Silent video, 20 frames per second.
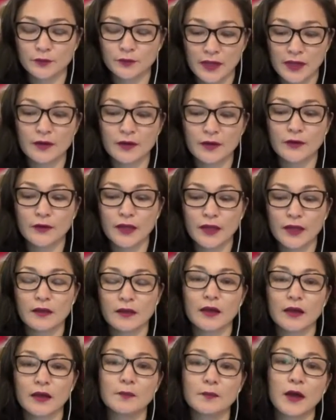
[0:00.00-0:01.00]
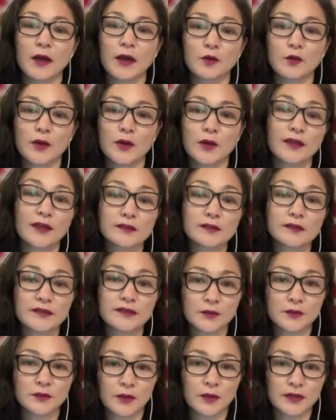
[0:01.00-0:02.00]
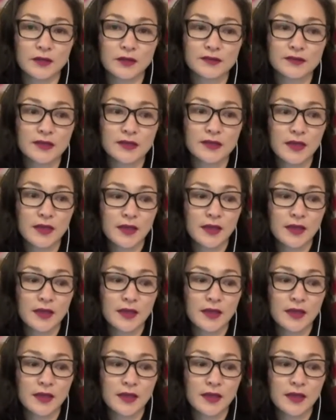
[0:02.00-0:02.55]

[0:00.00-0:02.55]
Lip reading: hearing about what else there was,